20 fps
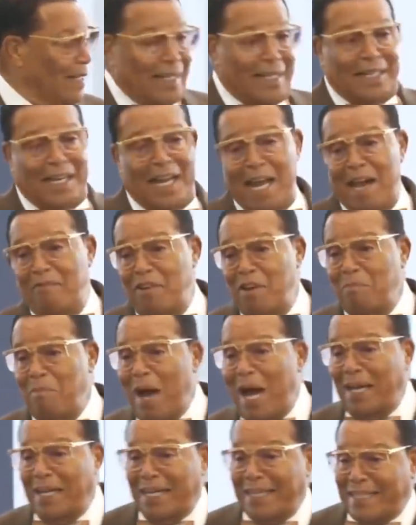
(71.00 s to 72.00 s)
And
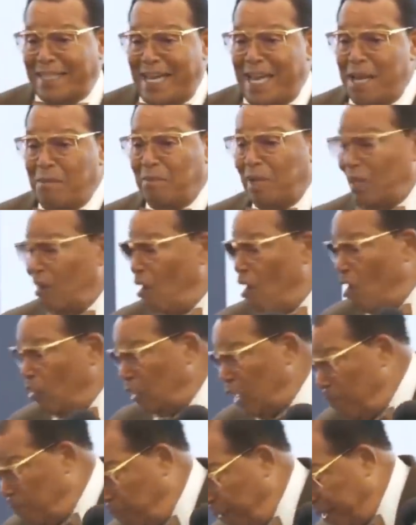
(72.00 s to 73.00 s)
everybody came
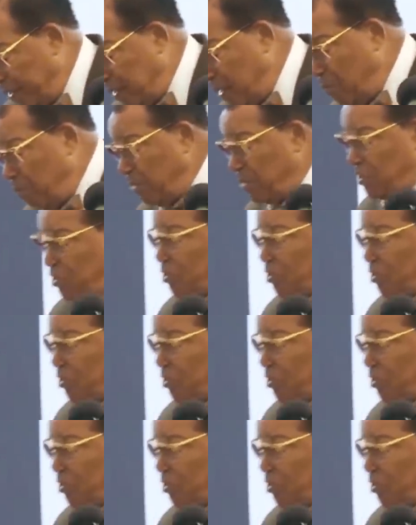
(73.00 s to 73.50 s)
along, they picked up a